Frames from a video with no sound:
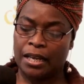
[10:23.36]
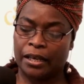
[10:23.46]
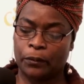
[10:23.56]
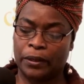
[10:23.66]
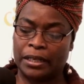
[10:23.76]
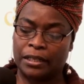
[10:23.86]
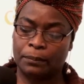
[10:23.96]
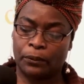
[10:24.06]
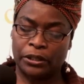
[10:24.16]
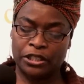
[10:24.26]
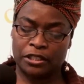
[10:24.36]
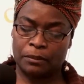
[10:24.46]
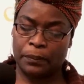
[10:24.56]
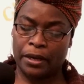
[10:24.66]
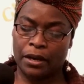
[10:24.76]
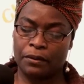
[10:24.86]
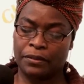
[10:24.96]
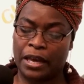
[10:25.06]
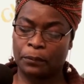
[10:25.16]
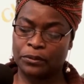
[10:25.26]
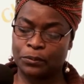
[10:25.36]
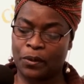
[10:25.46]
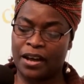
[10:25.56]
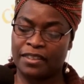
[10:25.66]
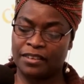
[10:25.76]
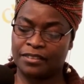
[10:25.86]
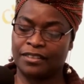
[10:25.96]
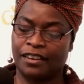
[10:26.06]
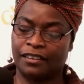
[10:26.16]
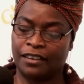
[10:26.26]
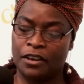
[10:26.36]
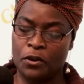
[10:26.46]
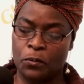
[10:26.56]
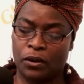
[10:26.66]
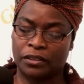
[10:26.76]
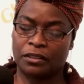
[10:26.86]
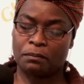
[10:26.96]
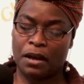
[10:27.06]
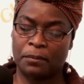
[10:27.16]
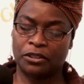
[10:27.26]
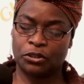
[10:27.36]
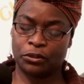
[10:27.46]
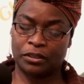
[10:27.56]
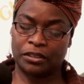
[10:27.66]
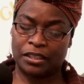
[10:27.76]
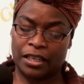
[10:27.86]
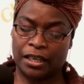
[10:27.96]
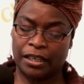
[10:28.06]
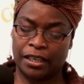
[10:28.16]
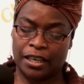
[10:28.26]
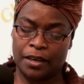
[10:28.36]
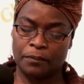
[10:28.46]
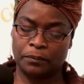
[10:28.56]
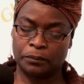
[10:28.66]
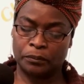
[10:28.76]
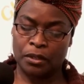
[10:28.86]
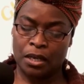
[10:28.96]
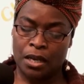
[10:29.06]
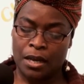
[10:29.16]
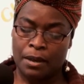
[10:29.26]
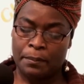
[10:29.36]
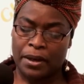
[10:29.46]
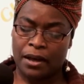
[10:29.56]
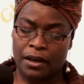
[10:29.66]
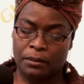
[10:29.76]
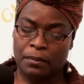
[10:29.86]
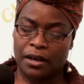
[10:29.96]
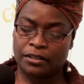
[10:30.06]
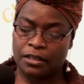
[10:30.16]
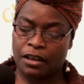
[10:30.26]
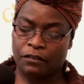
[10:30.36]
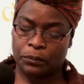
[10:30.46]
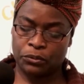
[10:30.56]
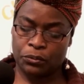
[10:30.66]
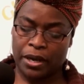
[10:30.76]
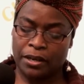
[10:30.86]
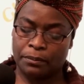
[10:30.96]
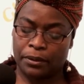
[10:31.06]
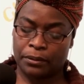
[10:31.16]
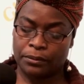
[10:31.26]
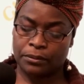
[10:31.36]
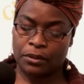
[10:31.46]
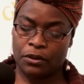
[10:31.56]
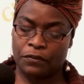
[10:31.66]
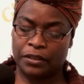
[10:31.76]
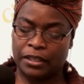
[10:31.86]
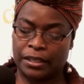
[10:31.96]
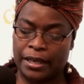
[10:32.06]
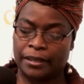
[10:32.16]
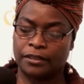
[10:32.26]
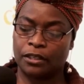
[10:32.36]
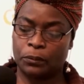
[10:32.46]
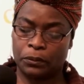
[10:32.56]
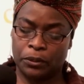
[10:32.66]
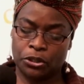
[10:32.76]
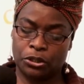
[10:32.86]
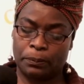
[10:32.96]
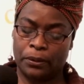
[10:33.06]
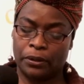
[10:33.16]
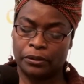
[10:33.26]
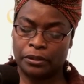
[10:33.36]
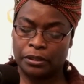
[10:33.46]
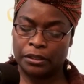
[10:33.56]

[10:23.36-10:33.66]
like when little boy disappeared, and that was why they said water mama took to liking him. Pa and Ma's love was rainbows over the Atlantic we wished upon.